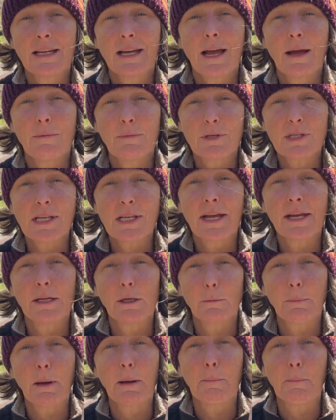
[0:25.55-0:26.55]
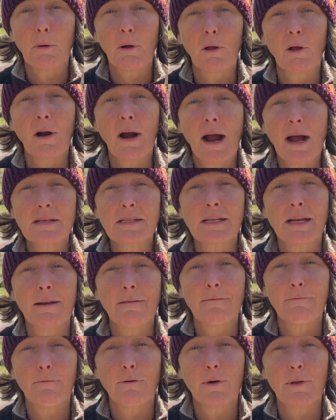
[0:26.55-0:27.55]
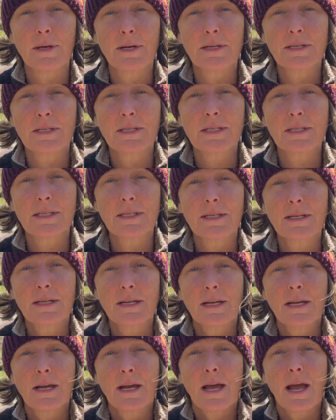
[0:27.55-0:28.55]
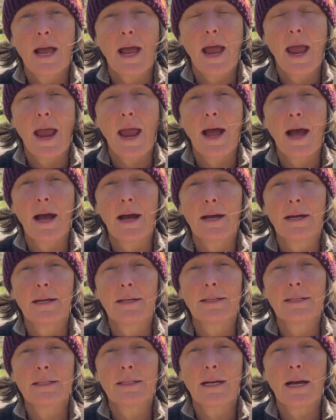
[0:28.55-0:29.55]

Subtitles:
and was like, your people are asking for this. And